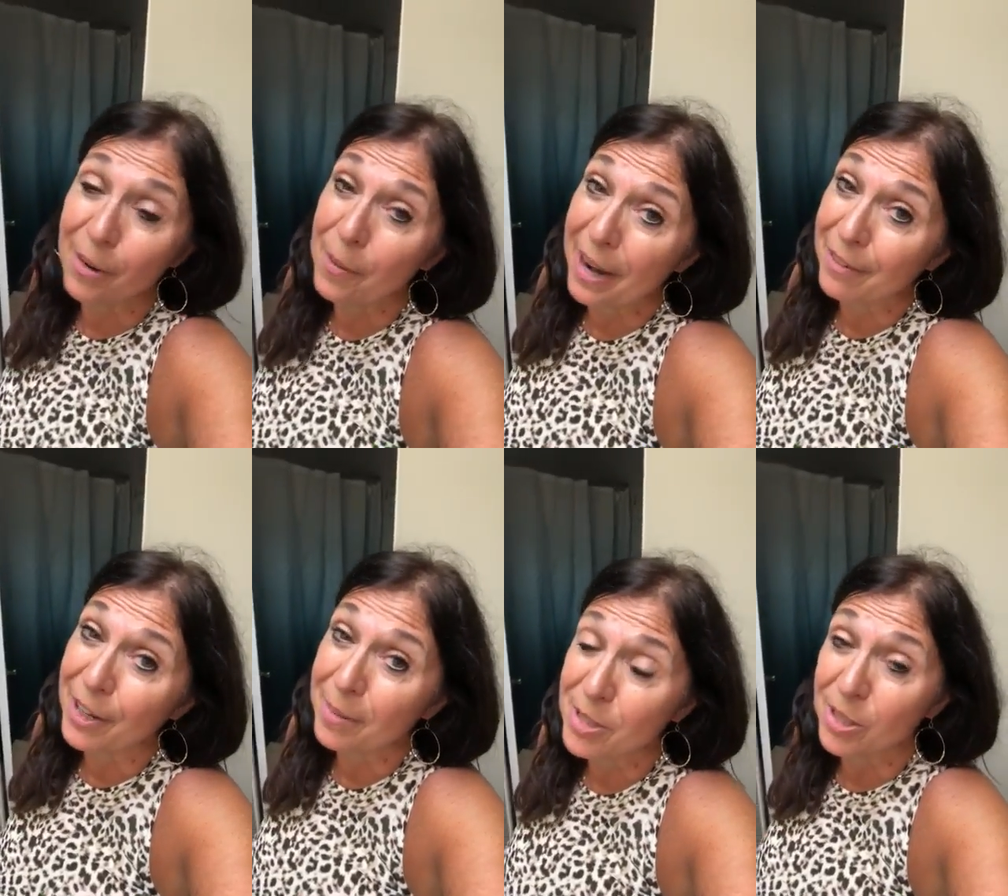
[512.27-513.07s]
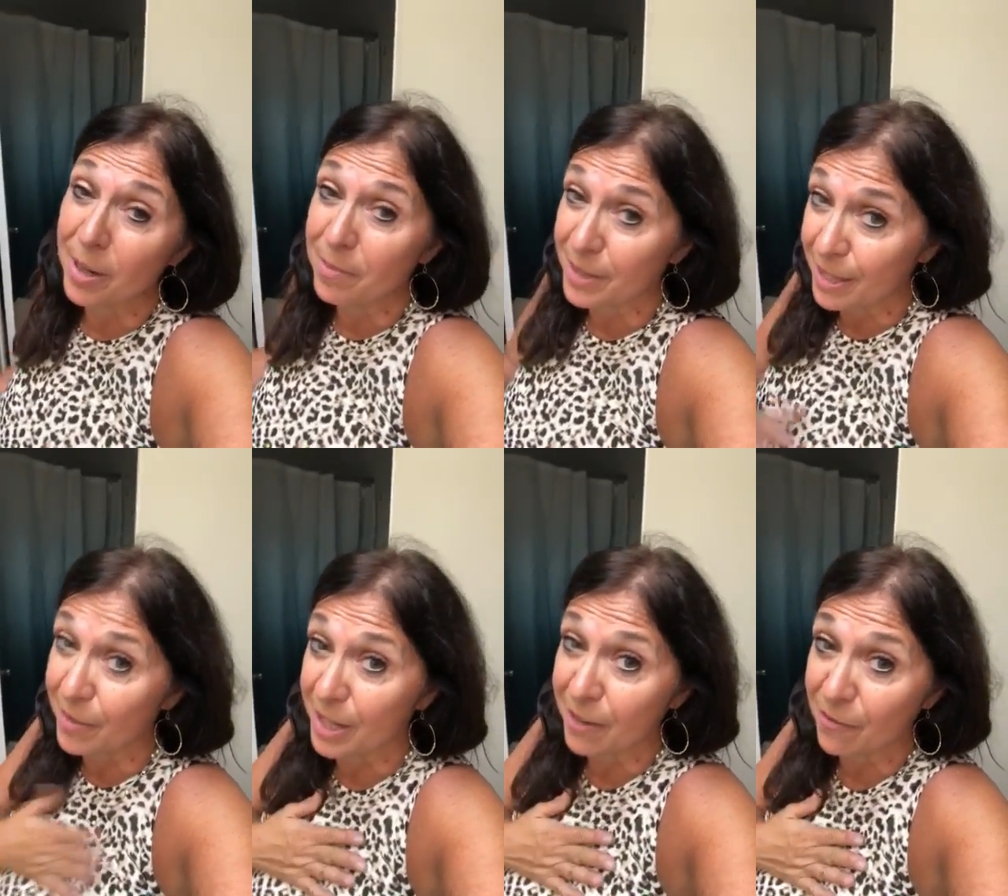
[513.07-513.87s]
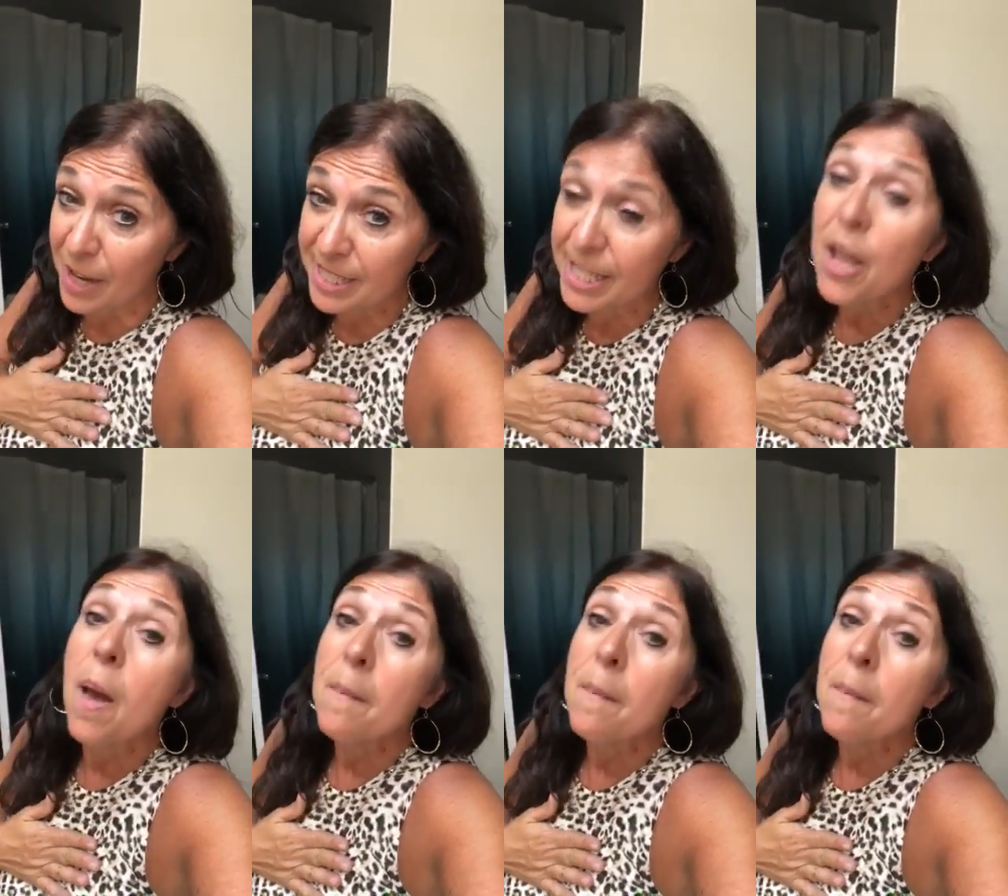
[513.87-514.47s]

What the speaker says: whatever, I'm sure I'm giving good advice,